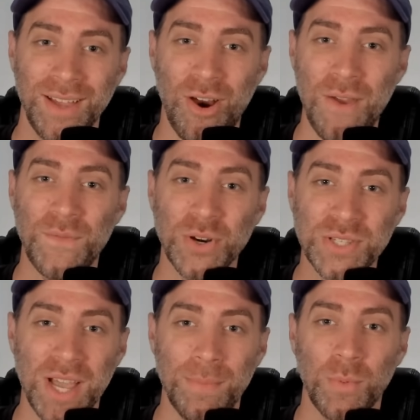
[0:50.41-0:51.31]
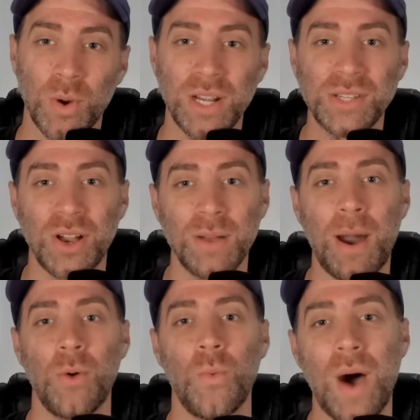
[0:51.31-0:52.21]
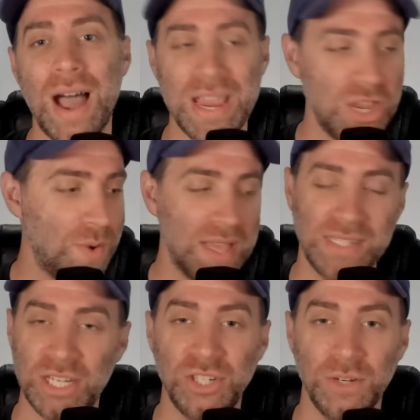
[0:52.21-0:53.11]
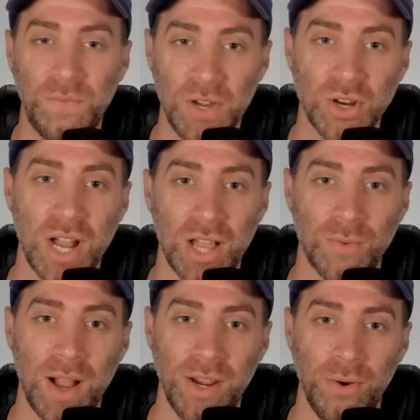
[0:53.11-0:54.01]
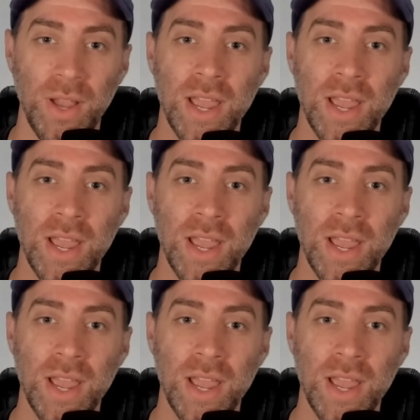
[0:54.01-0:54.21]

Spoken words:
All right, first up, we're going to talk about why USC should fear Colorado.